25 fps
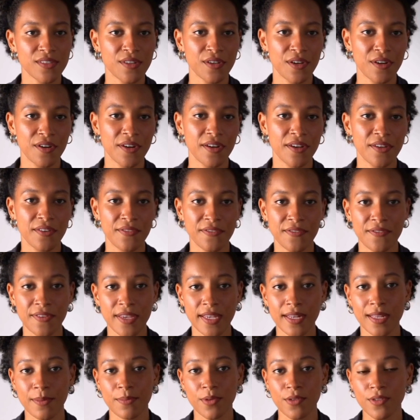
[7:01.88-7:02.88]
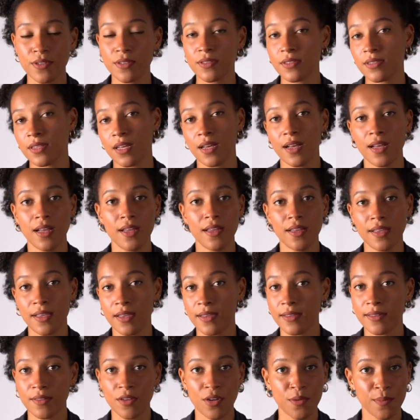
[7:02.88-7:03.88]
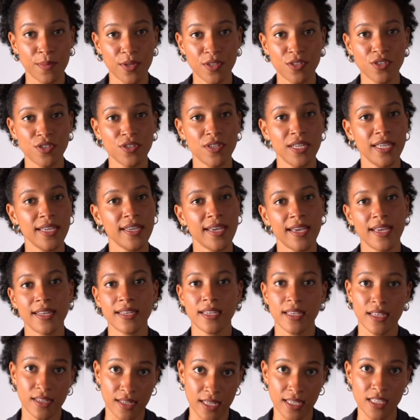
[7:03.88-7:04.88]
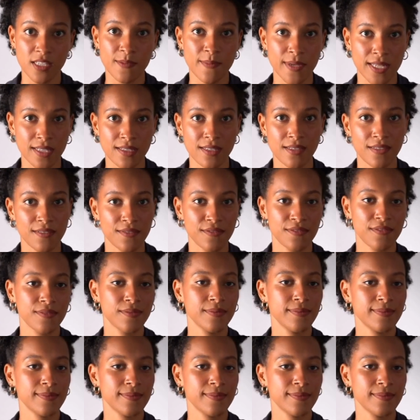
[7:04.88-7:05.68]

are available commercially and inexpensive.